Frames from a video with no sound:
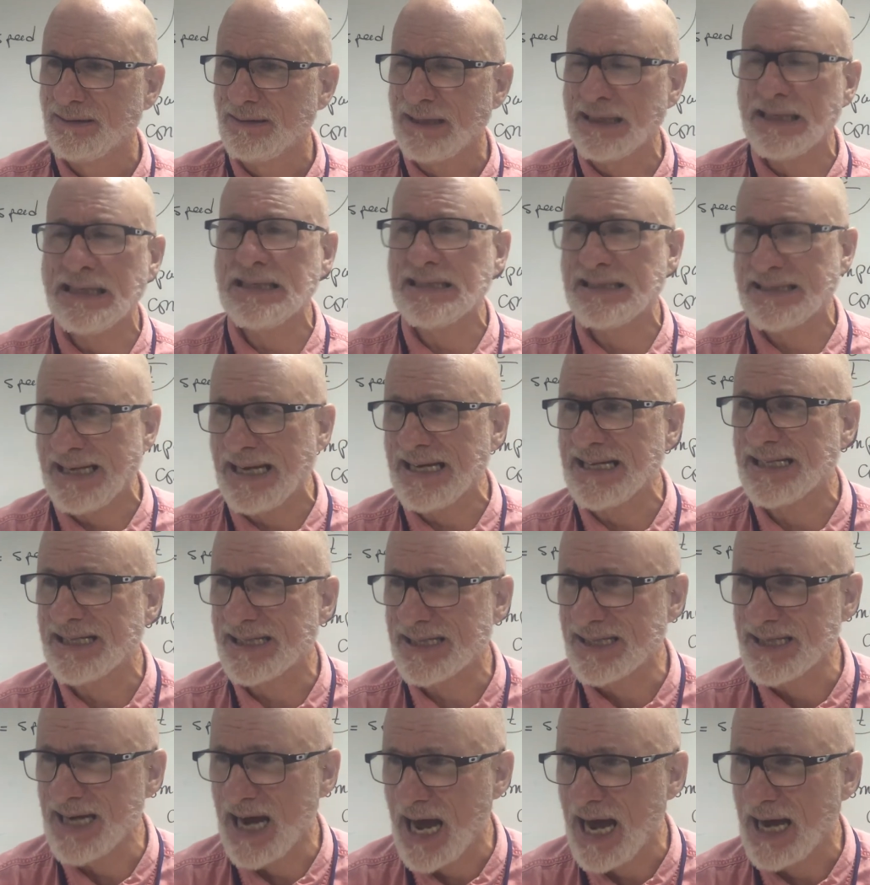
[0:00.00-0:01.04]
I didn't say
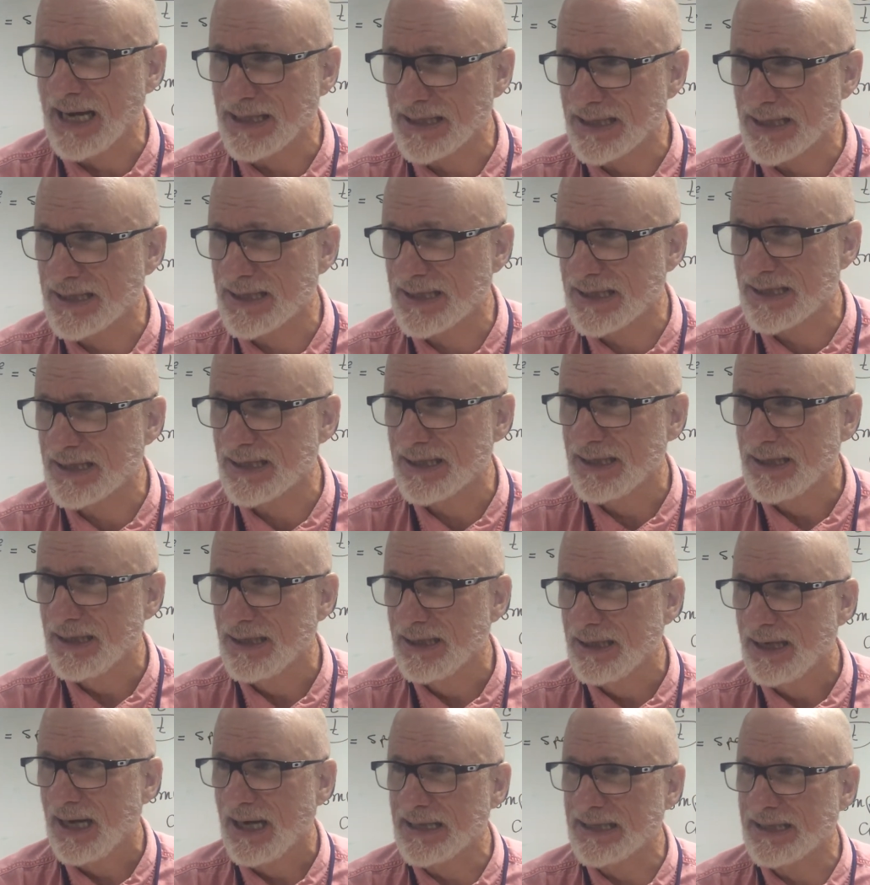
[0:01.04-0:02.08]
snots.
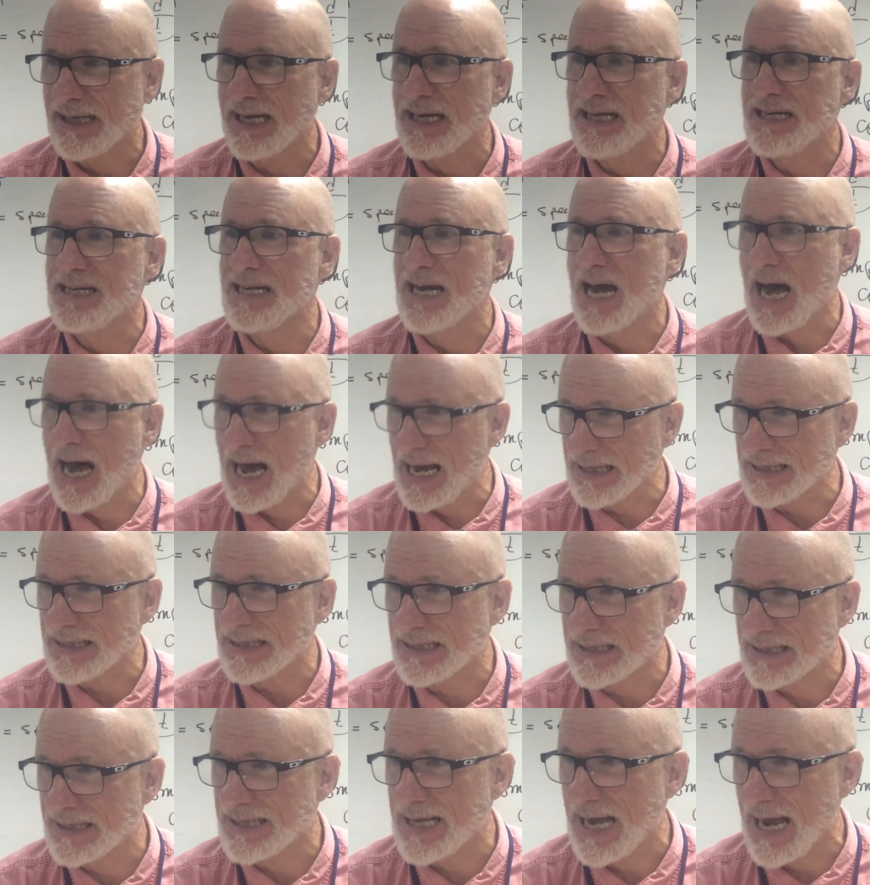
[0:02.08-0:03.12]
I said
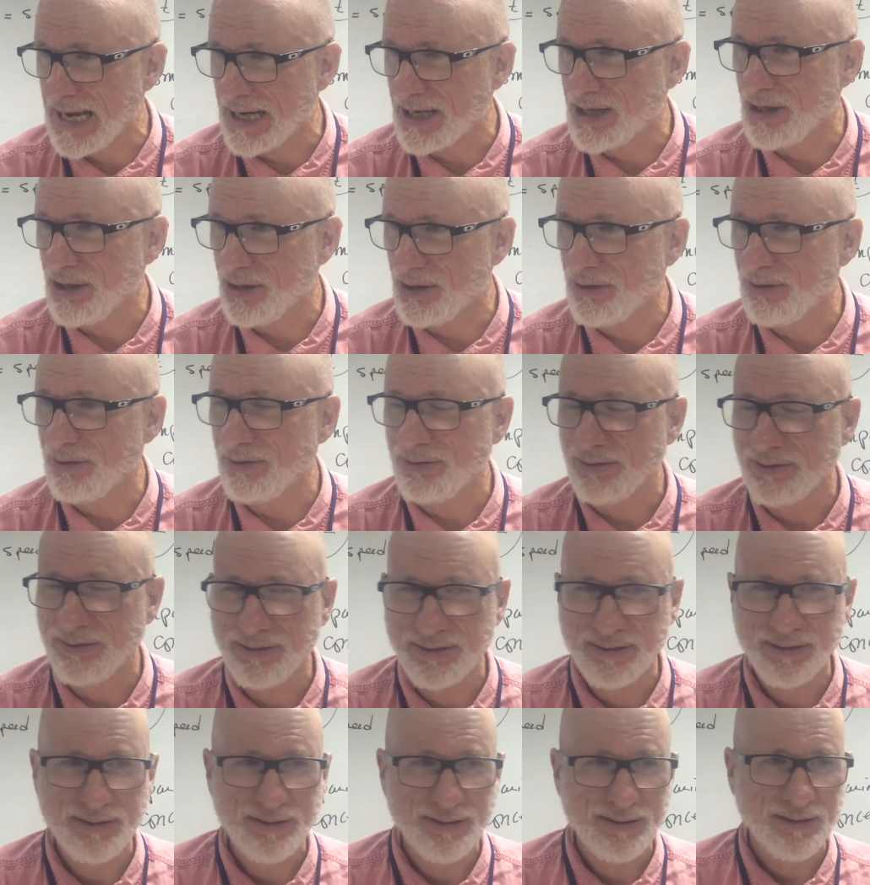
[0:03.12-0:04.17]
knots, thank you.
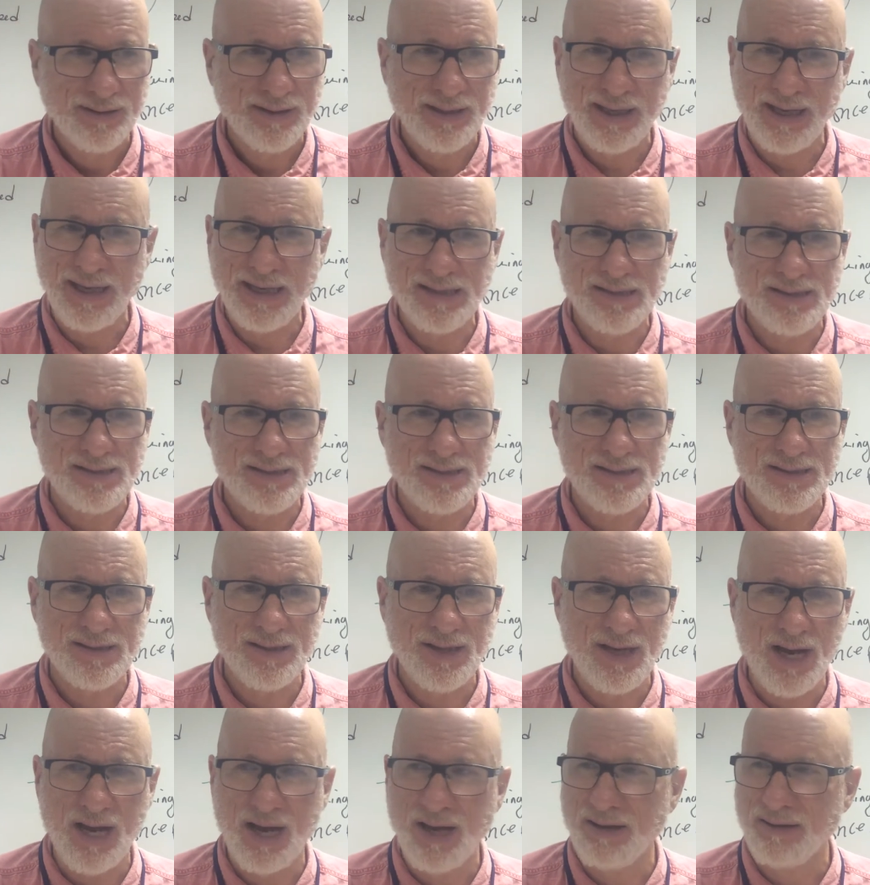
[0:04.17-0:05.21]
Kids,
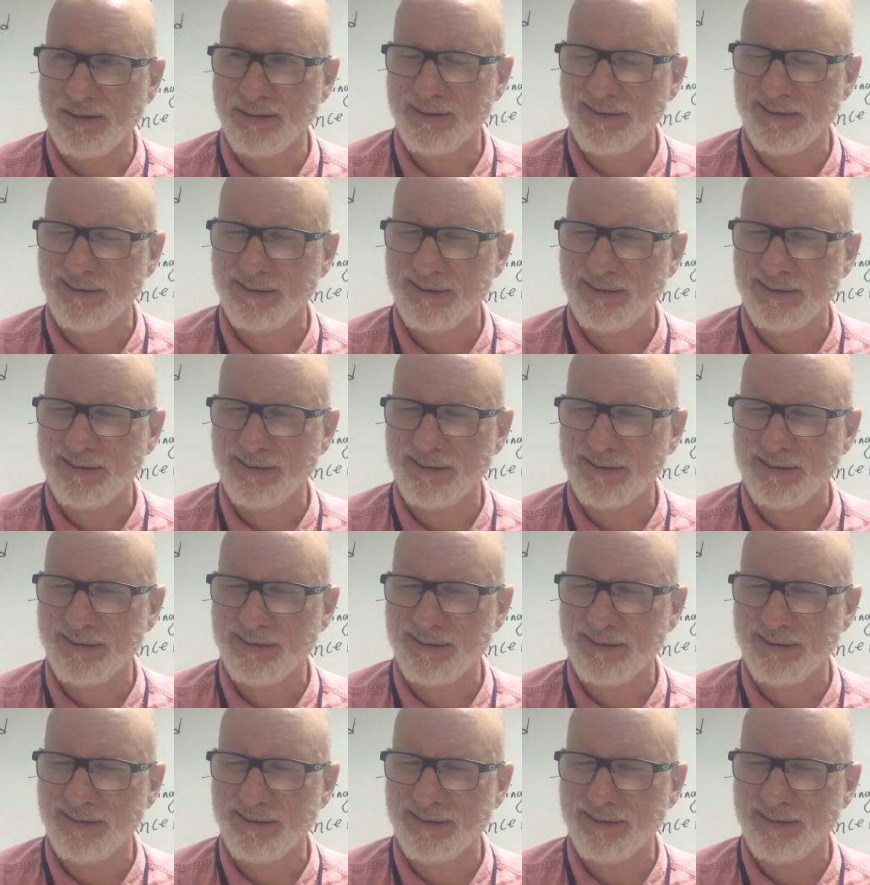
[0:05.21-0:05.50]
you know.